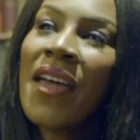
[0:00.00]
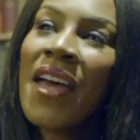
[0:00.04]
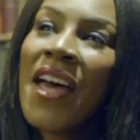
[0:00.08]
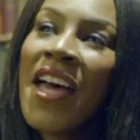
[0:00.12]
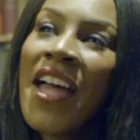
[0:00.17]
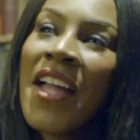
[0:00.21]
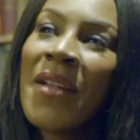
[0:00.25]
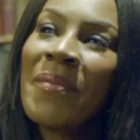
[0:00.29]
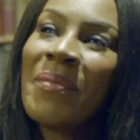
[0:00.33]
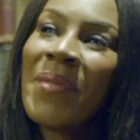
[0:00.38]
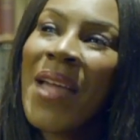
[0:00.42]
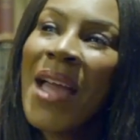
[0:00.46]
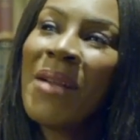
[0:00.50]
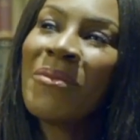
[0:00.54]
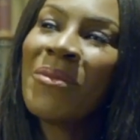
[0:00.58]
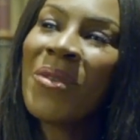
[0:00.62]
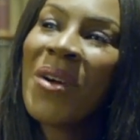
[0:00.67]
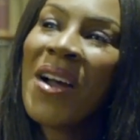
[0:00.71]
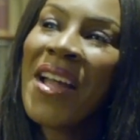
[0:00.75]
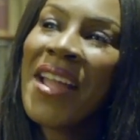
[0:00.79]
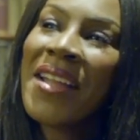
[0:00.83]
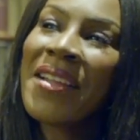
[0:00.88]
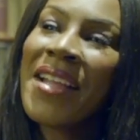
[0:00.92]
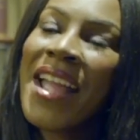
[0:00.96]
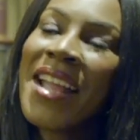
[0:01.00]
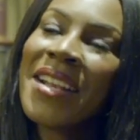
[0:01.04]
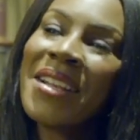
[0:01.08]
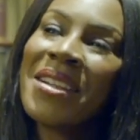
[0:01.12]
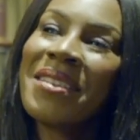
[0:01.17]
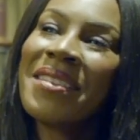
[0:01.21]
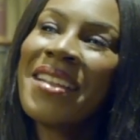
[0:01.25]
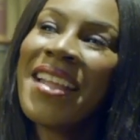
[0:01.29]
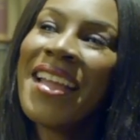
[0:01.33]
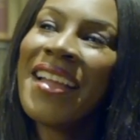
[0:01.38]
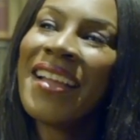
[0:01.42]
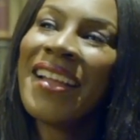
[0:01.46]
um, and what I,
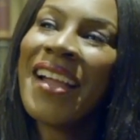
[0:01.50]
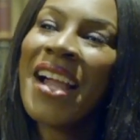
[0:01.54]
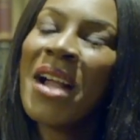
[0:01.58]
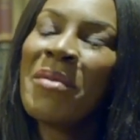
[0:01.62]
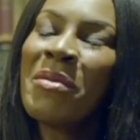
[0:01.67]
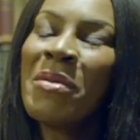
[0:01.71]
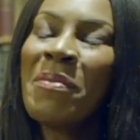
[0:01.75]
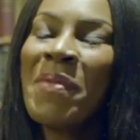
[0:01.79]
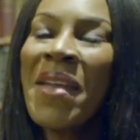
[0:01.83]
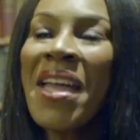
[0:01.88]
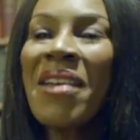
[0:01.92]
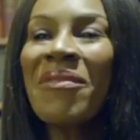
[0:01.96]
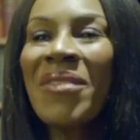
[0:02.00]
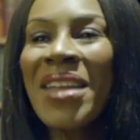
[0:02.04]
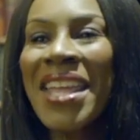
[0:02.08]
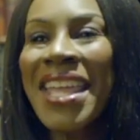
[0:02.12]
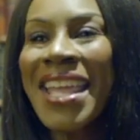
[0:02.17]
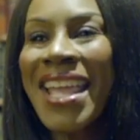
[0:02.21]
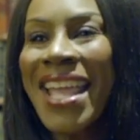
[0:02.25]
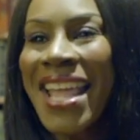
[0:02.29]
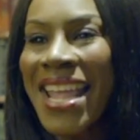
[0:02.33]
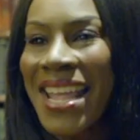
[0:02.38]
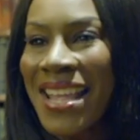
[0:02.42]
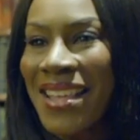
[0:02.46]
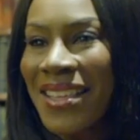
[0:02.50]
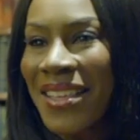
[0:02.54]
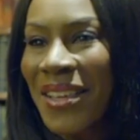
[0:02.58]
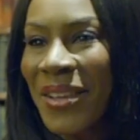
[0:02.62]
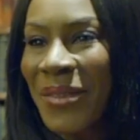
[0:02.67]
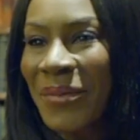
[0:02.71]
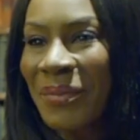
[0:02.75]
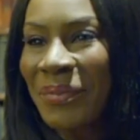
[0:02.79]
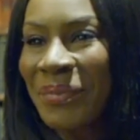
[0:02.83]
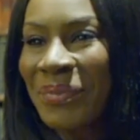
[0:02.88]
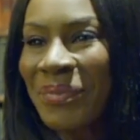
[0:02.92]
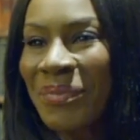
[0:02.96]
and I'm a bit of a
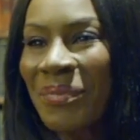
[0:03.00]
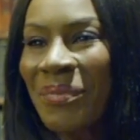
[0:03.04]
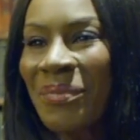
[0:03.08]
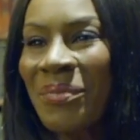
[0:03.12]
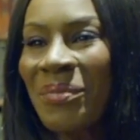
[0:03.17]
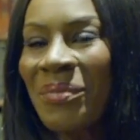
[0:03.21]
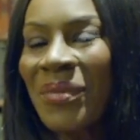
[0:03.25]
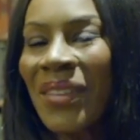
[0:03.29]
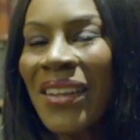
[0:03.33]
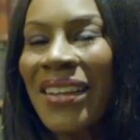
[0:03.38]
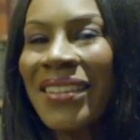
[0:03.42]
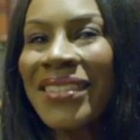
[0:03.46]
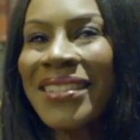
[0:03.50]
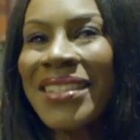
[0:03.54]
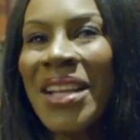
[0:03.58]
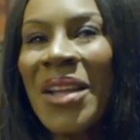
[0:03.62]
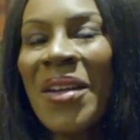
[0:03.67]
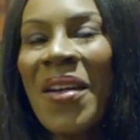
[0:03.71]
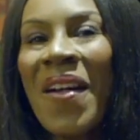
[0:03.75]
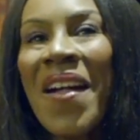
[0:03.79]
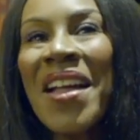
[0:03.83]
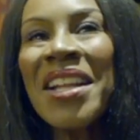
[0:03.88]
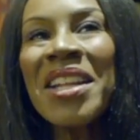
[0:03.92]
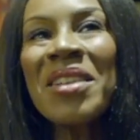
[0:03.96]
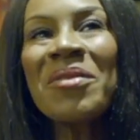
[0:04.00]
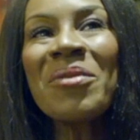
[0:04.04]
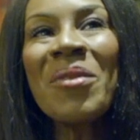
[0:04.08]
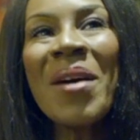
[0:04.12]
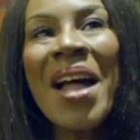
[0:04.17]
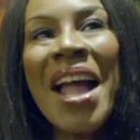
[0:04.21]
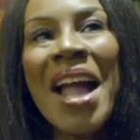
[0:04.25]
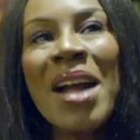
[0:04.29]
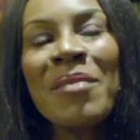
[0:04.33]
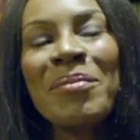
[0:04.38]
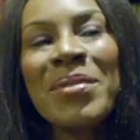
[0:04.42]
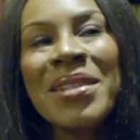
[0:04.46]
geek so kind of
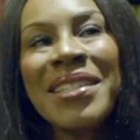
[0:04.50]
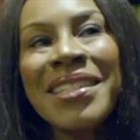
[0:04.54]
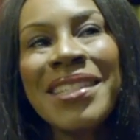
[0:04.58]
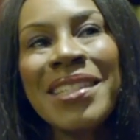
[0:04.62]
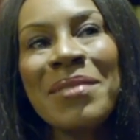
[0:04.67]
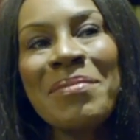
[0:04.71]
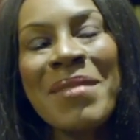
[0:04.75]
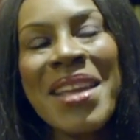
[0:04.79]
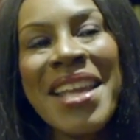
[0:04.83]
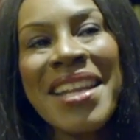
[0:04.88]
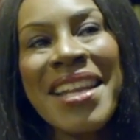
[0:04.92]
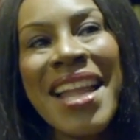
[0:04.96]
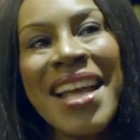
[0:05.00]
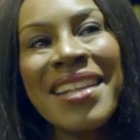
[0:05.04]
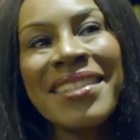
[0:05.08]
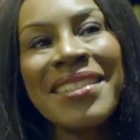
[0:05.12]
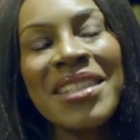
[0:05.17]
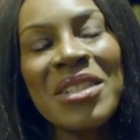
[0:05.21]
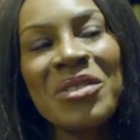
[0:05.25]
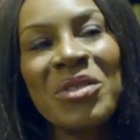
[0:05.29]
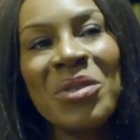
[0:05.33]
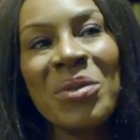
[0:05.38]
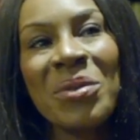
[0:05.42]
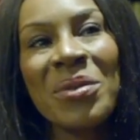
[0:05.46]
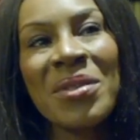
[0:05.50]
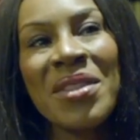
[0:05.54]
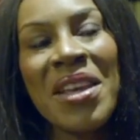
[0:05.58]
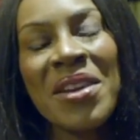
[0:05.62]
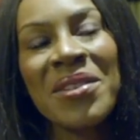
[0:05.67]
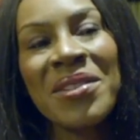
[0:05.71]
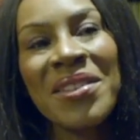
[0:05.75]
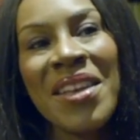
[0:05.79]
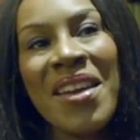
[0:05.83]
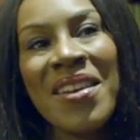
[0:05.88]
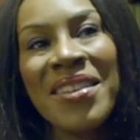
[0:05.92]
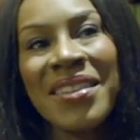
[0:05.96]
what happens to me in that situ-
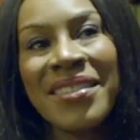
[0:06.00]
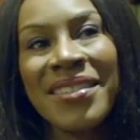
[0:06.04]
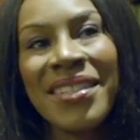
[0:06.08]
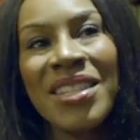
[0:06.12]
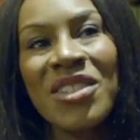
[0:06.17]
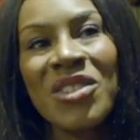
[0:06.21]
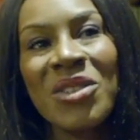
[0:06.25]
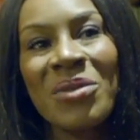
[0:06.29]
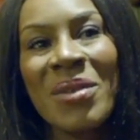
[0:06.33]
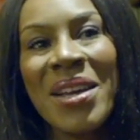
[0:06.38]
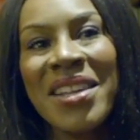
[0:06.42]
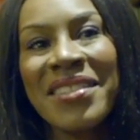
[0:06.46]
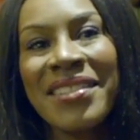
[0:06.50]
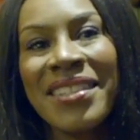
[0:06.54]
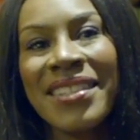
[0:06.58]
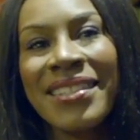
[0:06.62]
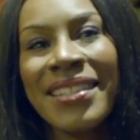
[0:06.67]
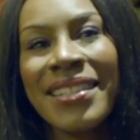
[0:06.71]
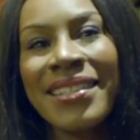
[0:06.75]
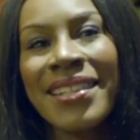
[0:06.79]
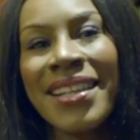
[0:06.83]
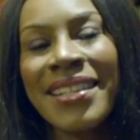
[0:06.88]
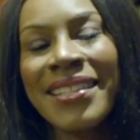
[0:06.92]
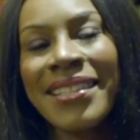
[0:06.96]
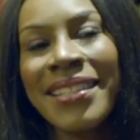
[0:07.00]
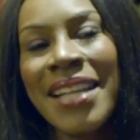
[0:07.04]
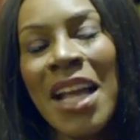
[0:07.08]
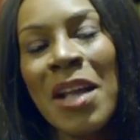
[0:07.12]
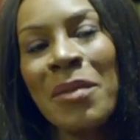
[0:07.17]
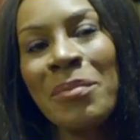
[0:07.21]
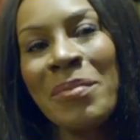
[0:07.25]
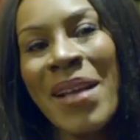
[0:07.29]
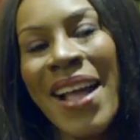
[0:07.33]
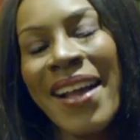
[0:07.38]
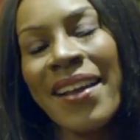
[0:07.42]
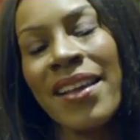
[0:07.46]
those kind of situations is I
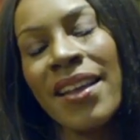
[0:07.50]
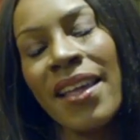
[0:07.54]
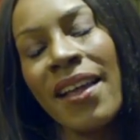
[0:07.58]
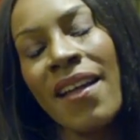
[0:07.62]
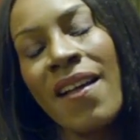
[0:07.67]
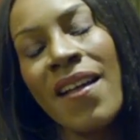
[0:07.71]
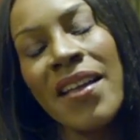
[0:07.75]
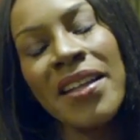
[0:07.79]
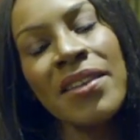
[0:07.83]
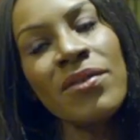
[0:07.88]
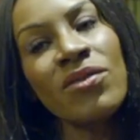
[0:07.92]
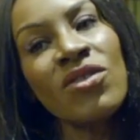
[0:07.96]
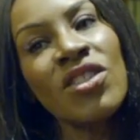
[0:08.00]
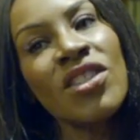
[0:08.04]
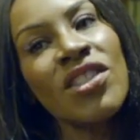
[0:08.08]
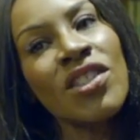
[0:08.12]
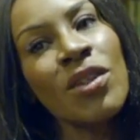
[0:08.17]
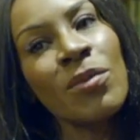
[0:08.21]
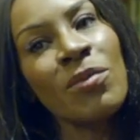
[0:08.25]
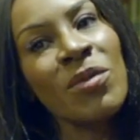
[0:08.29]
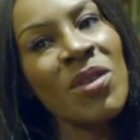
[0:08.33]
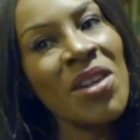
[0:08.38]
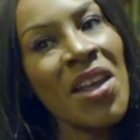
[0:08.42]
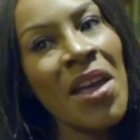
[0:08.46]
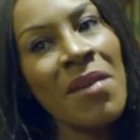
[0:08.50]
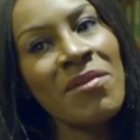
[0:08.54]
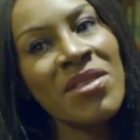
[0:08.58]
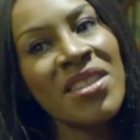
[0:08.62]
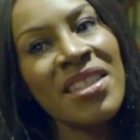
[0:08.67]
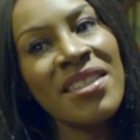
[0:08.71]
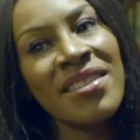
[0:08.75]
stand back and I kind of just observe